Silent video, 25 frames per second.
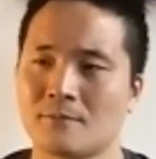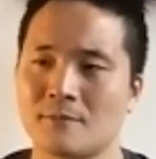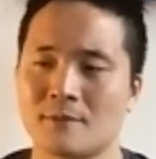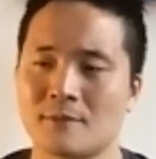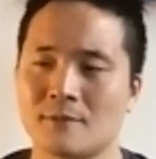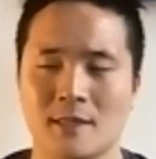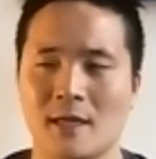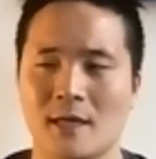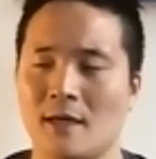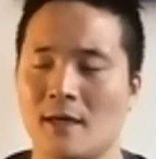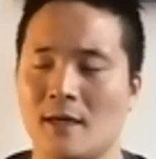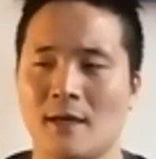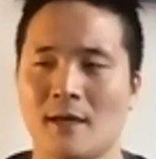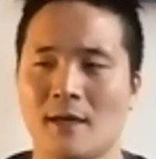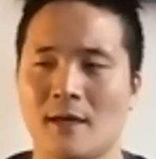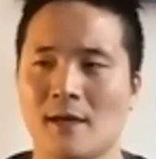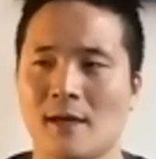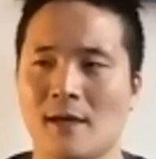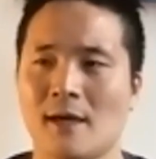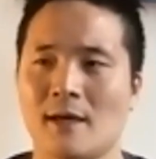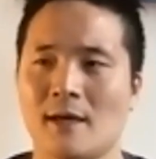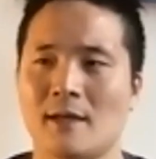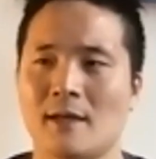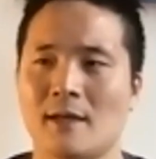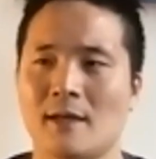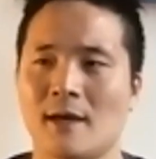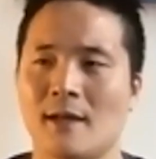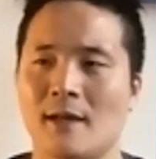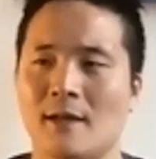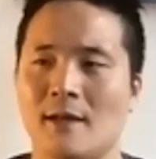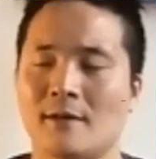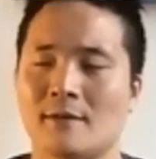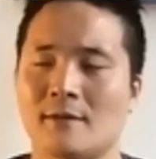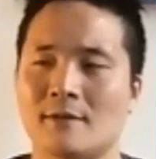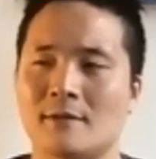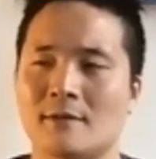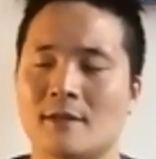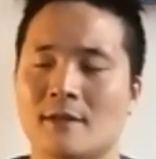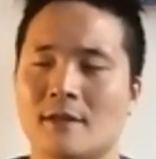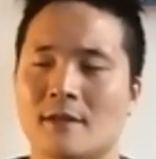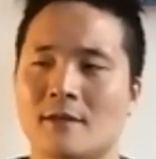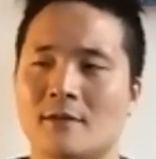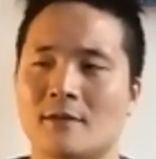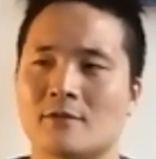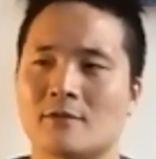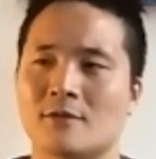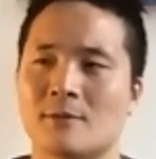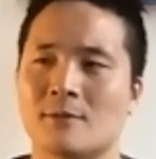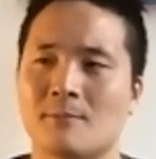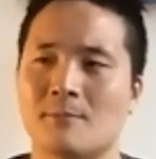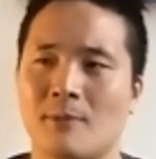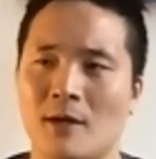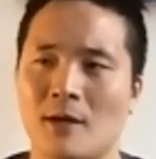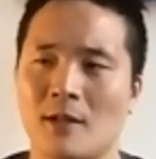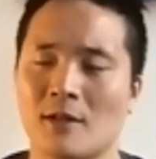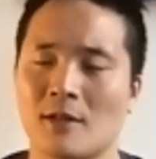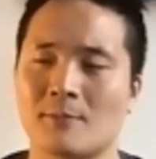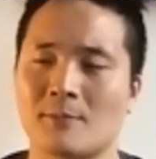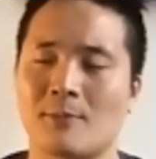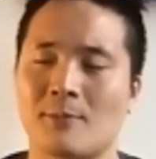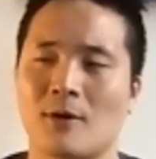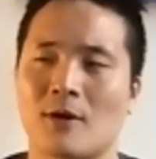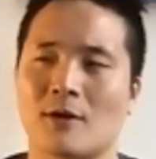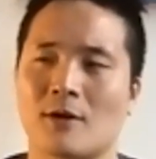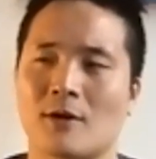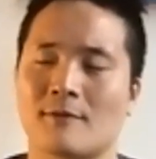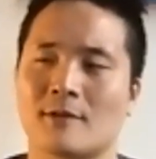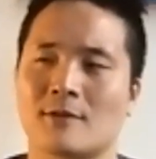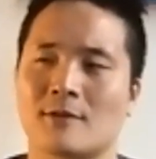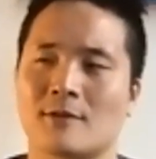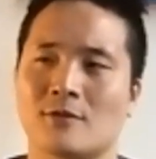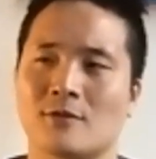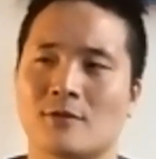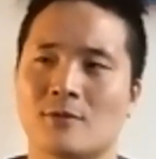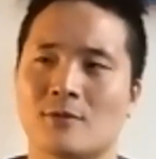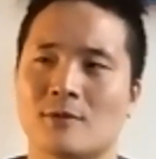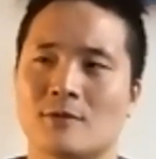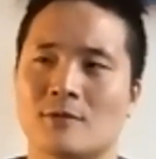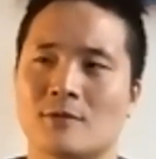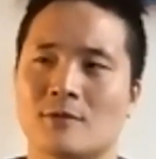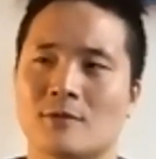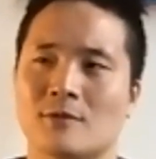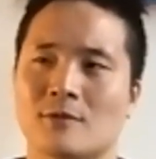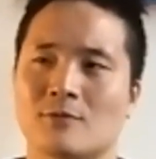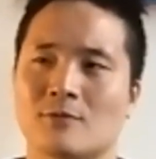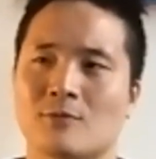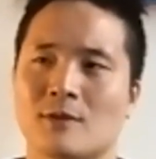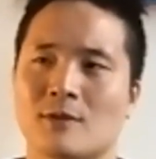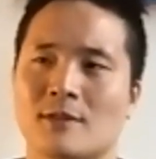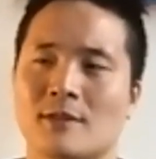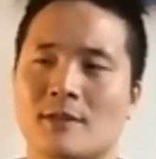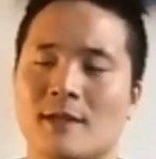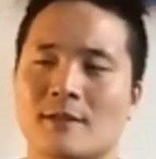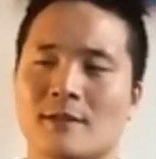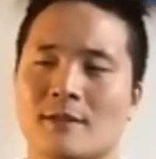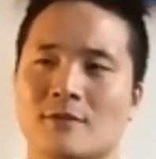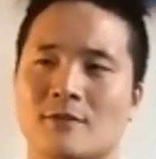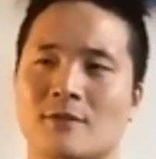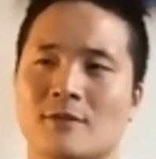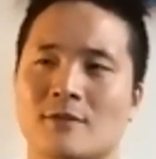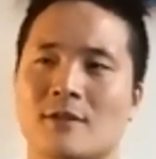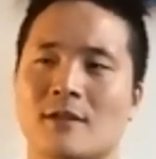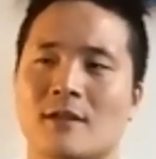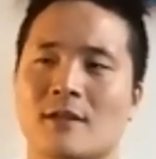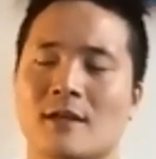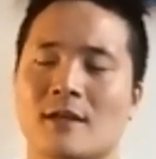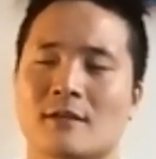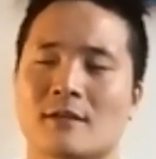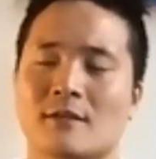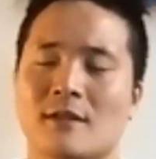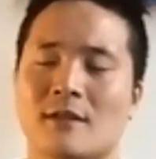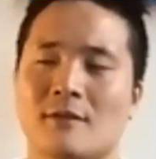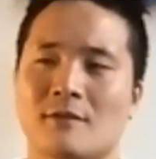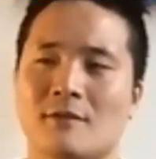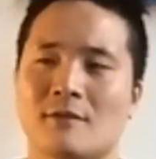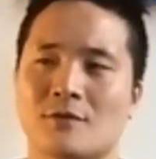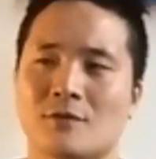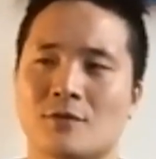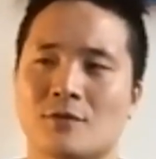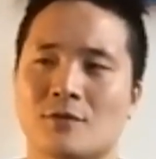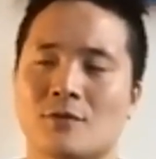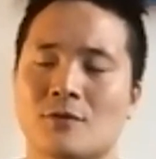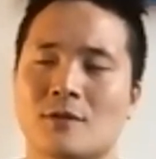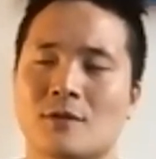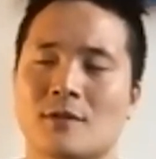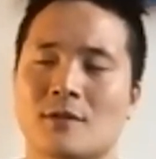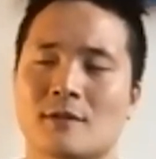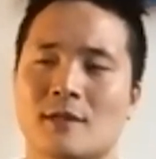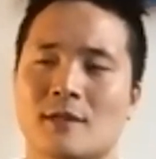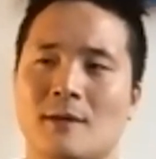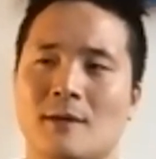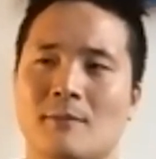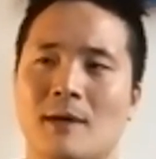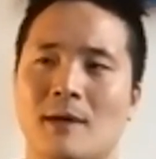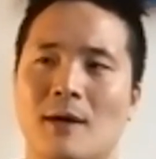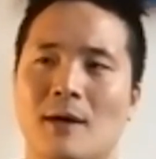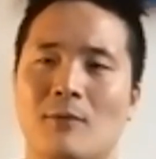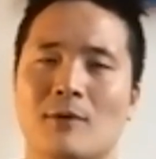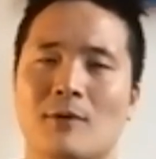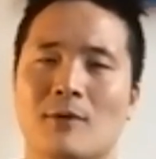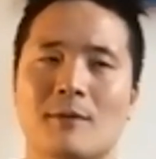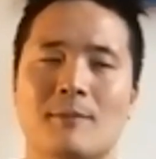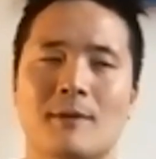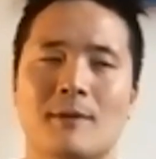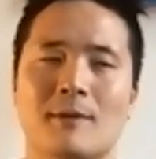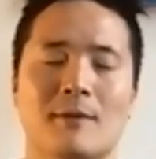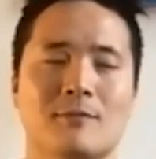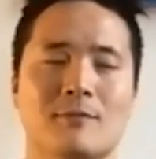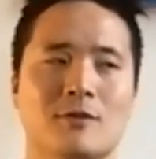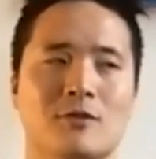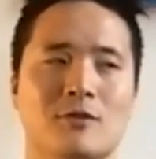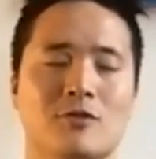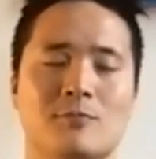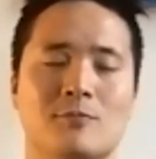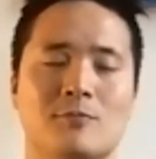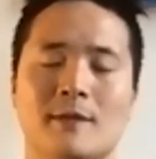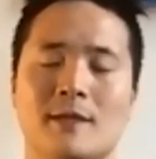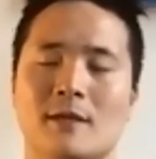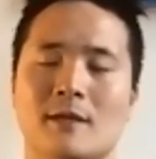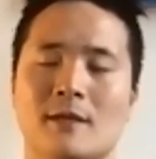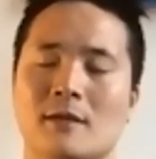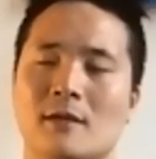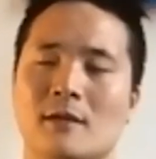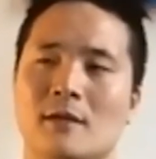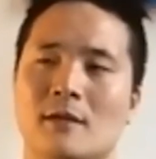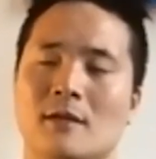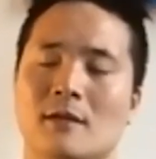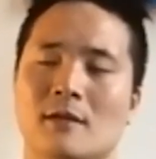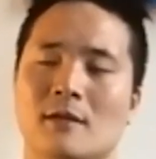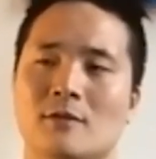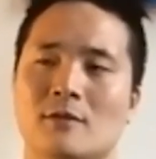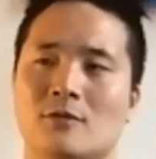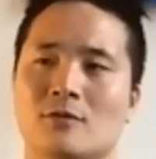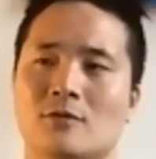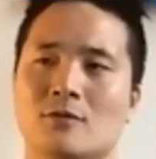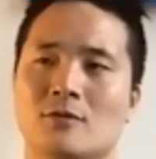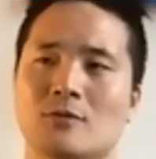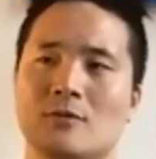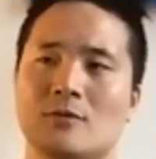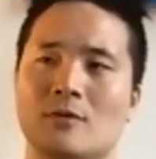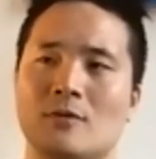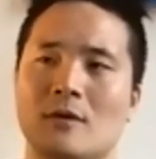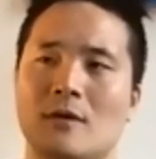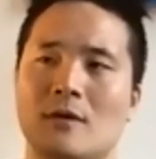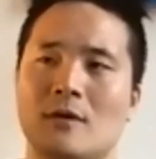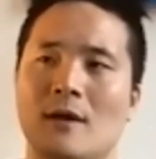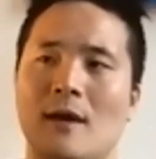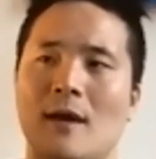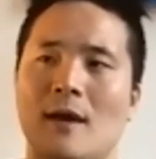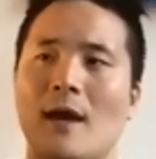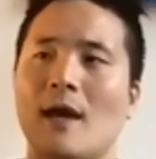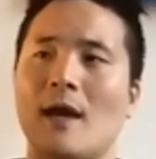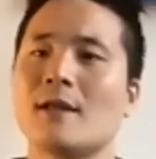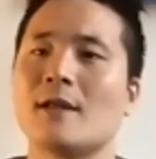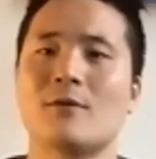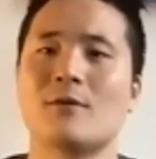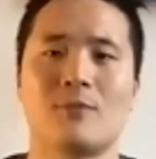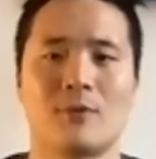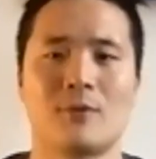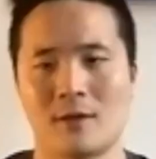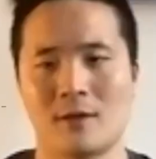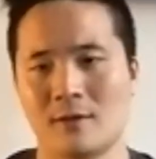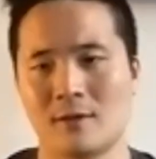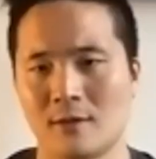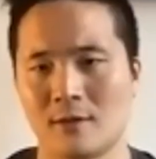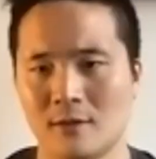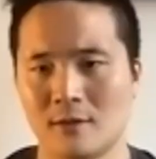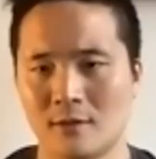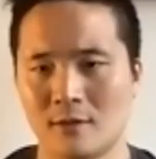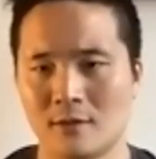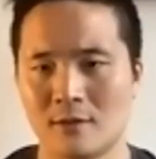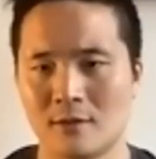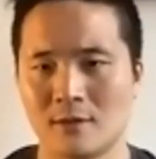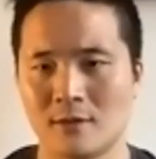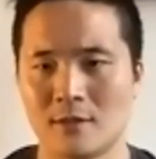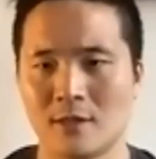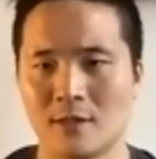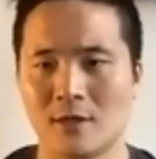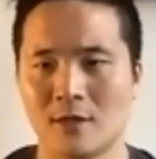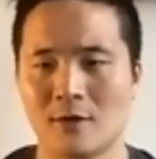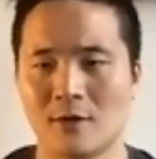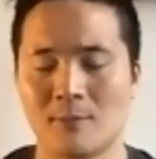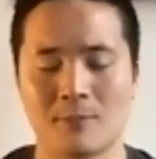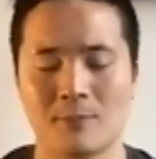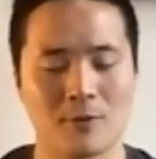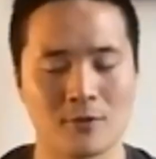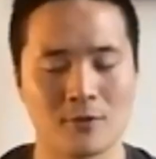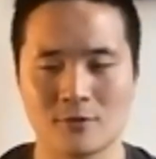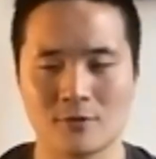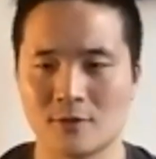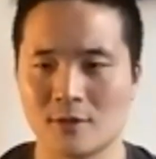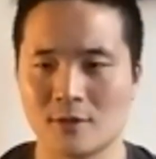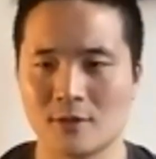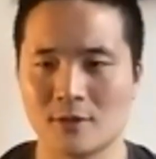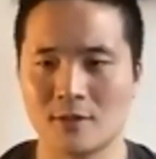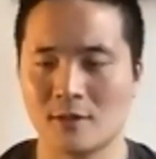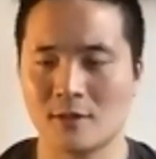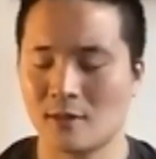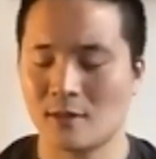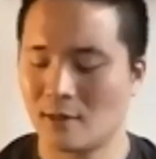yeah, and the symbolic part of it too is what takes it to the next level too, because I want to be able to speak to anyone, you know, a